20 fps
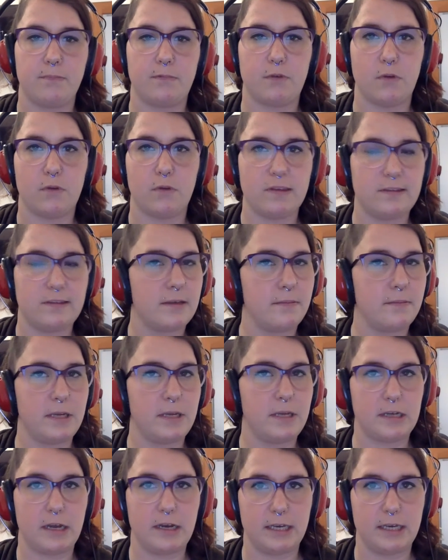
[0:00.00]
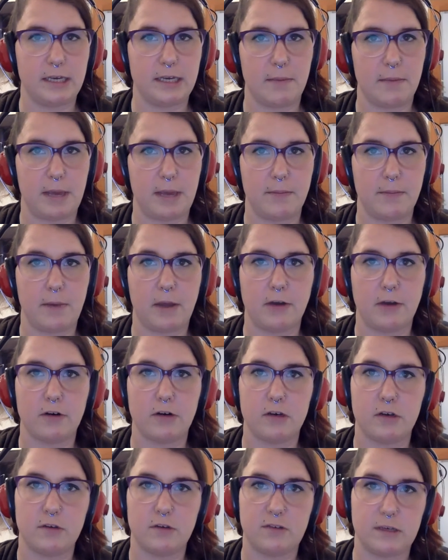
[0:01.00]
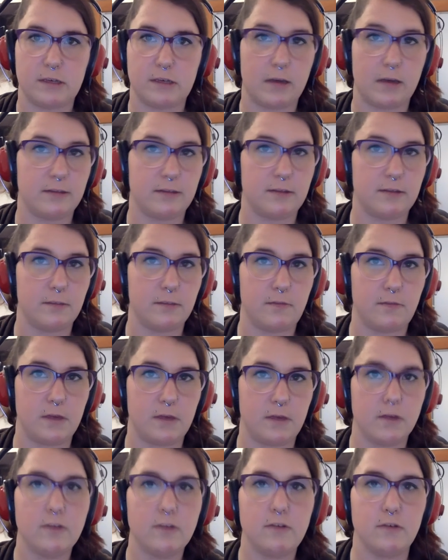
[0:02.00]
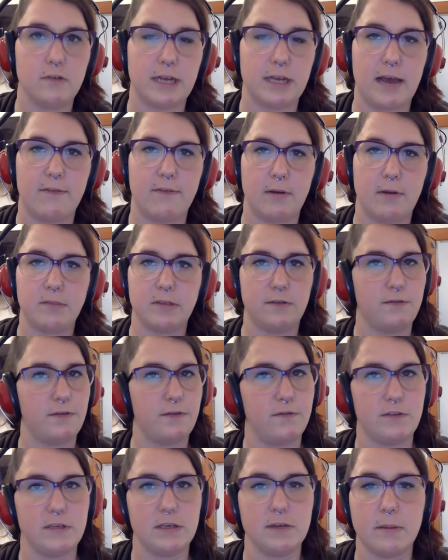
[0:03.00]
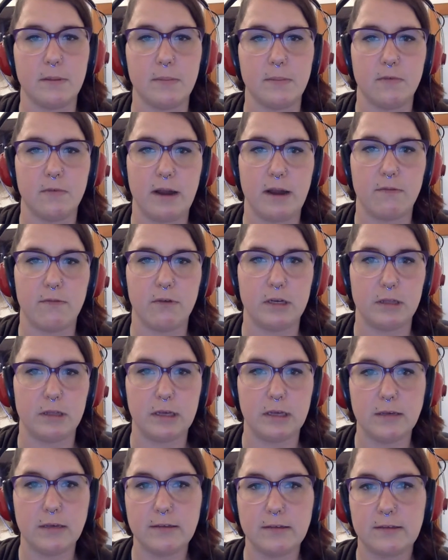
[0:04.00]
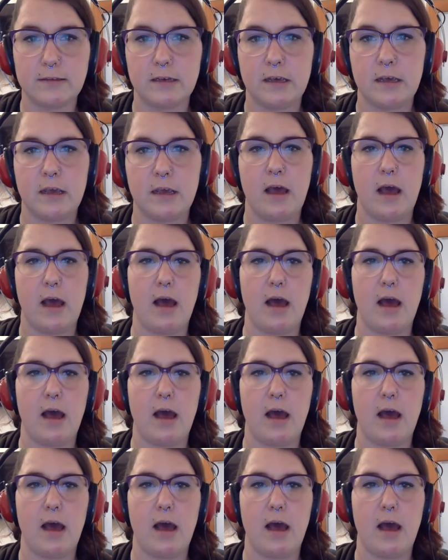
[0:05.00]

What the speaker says: So this can be done in Campaign Monitor using custom fields. You can have up to 50 of them for every list.